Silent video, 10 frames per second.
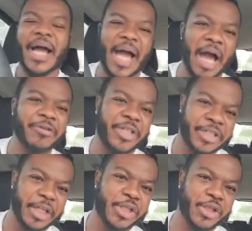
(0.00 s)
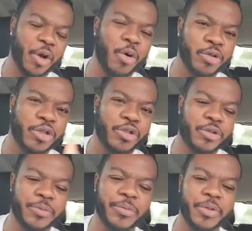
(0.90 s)
how Jesus
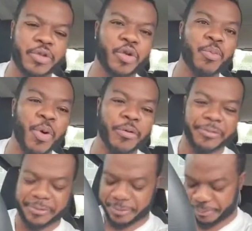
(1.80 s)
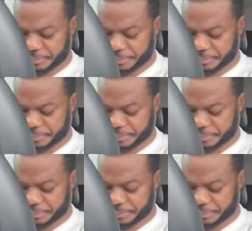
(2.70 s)
chose to move.